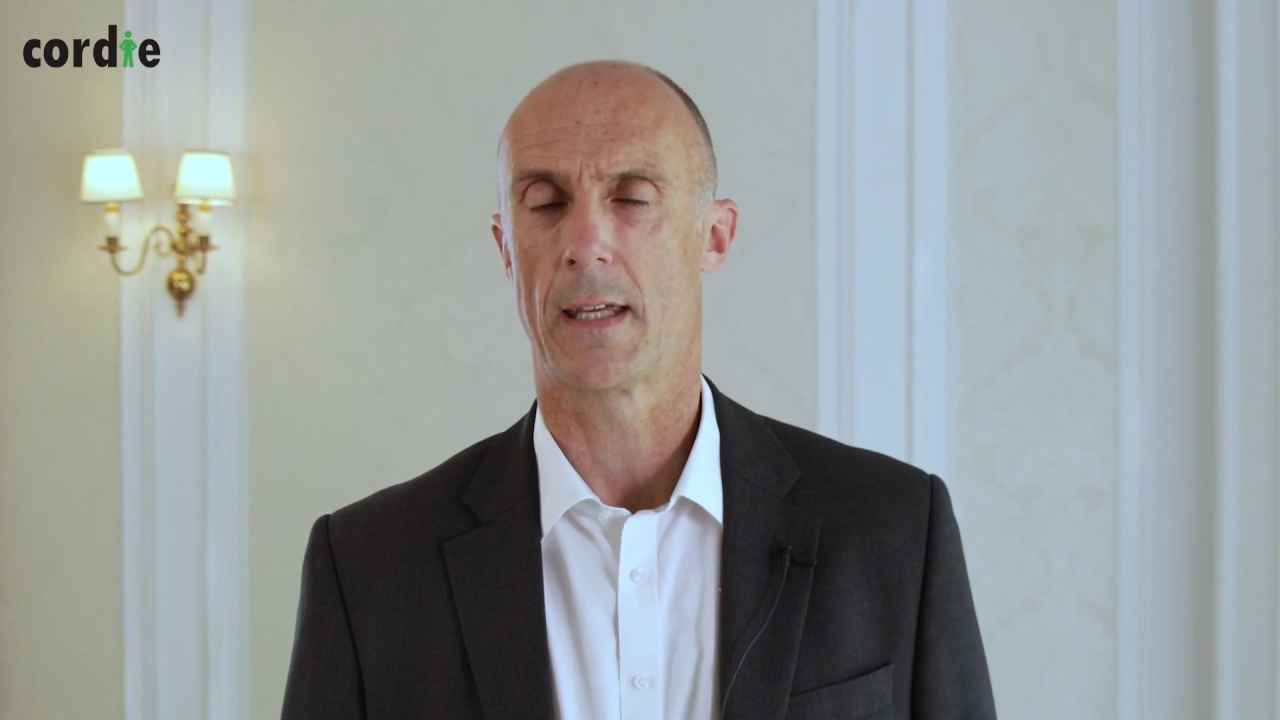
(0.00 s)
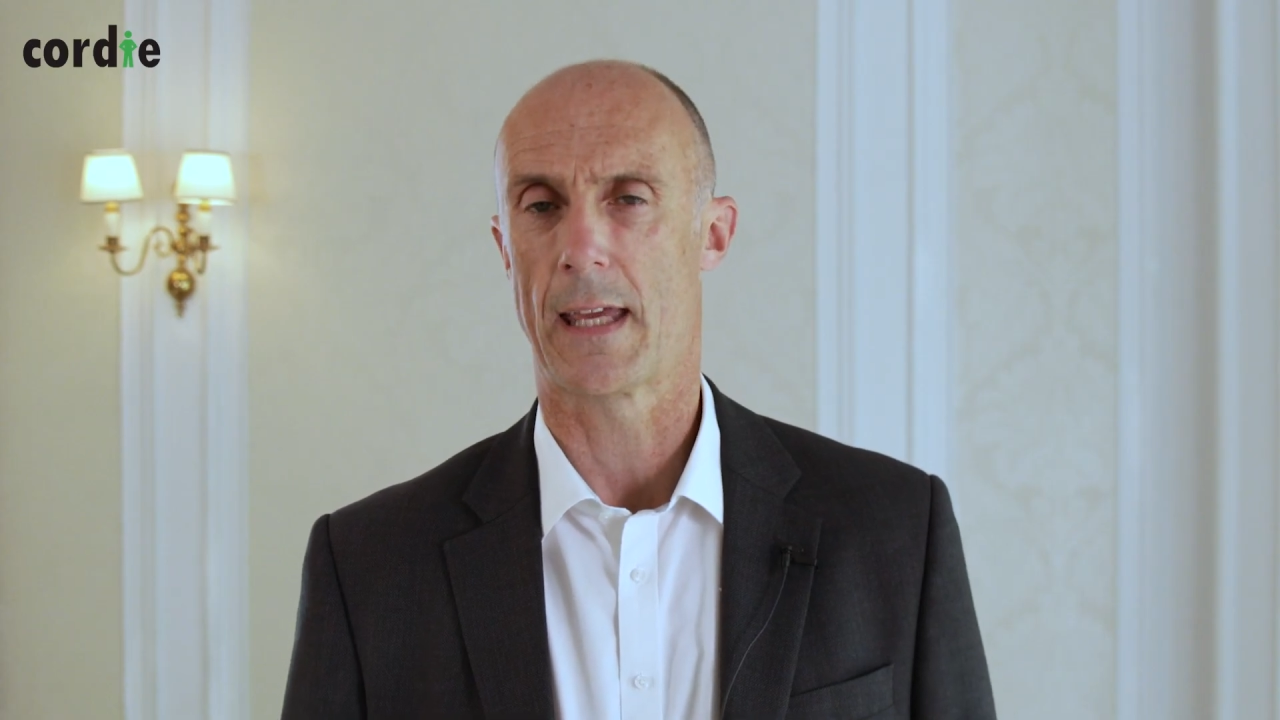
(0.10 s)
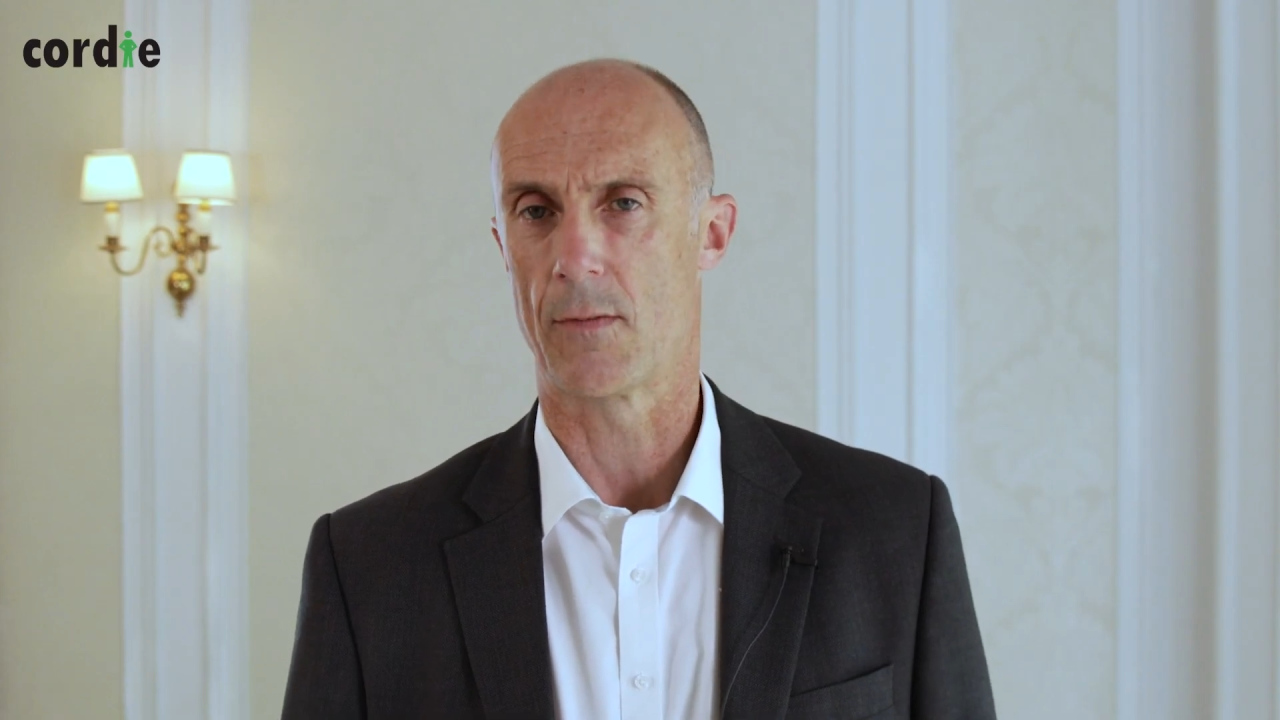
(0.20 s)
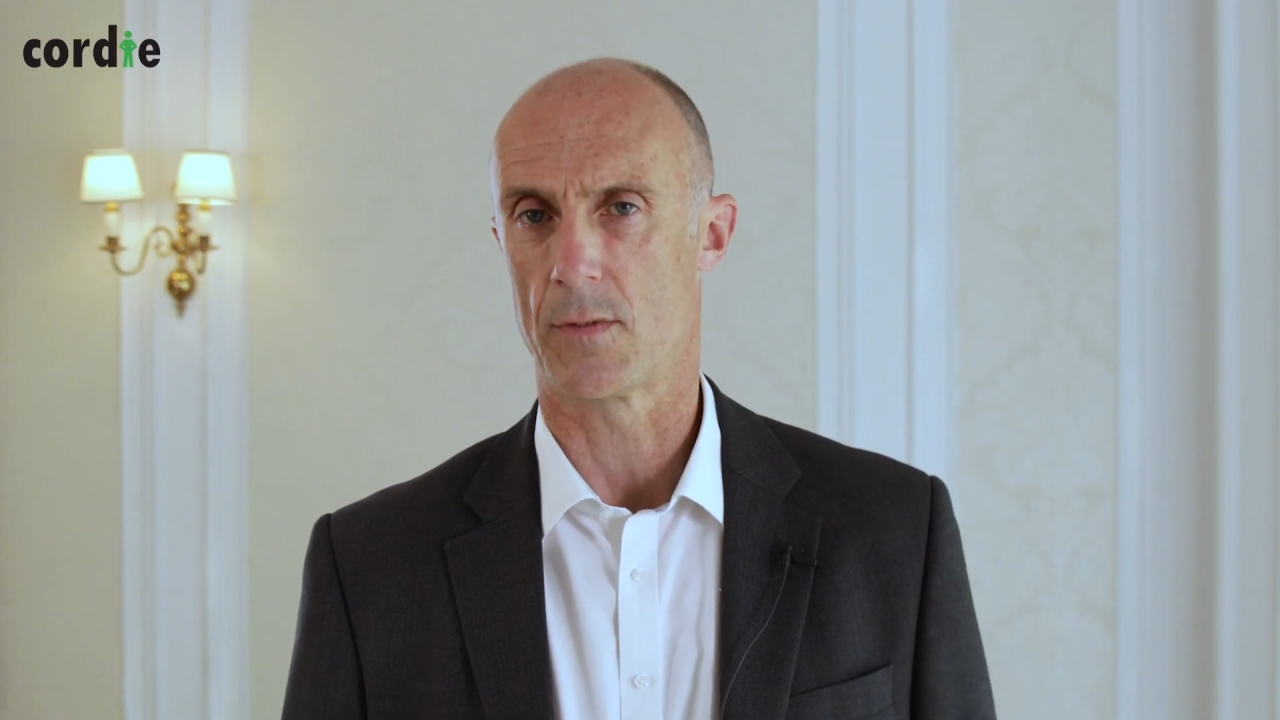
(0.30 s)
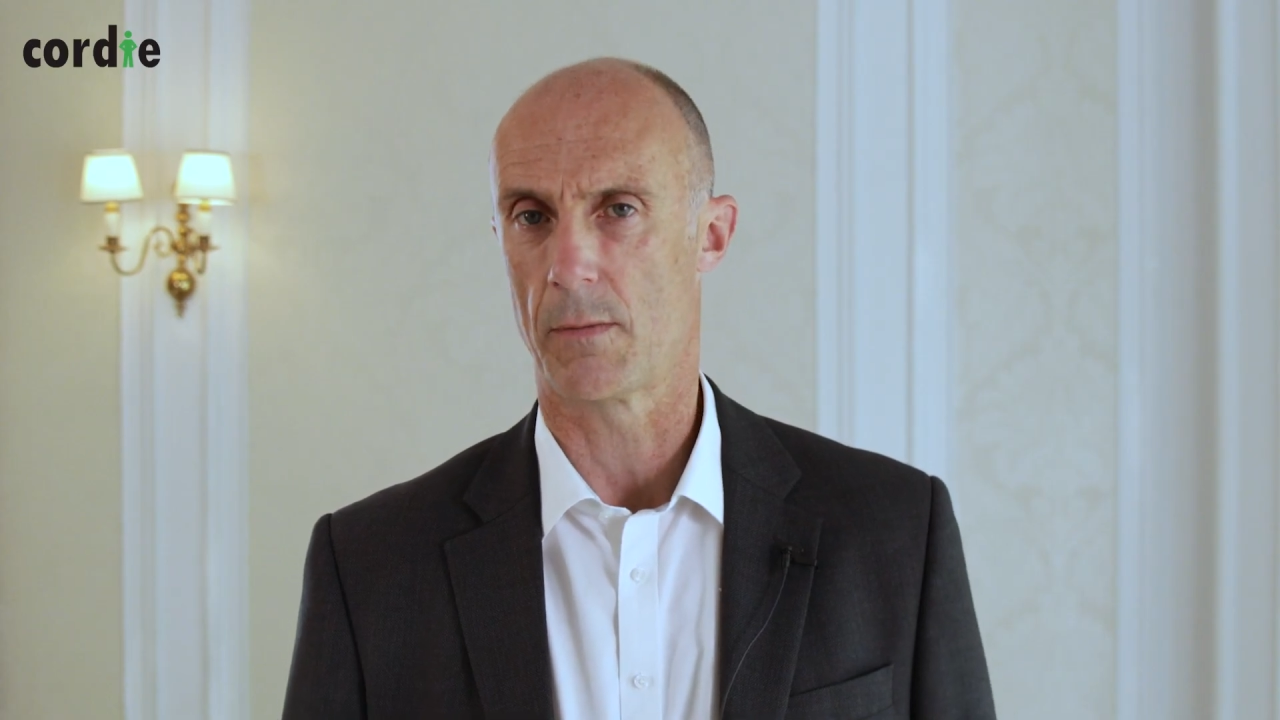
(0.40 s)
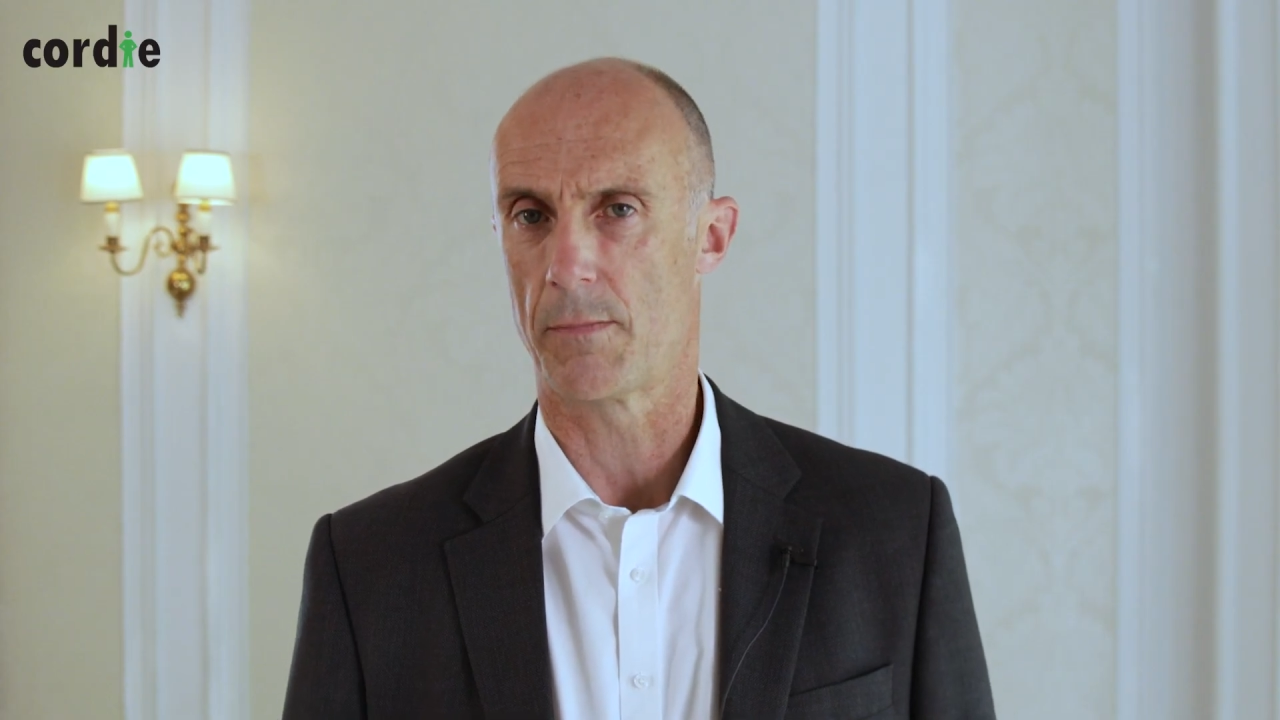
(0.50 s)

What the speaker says: accounting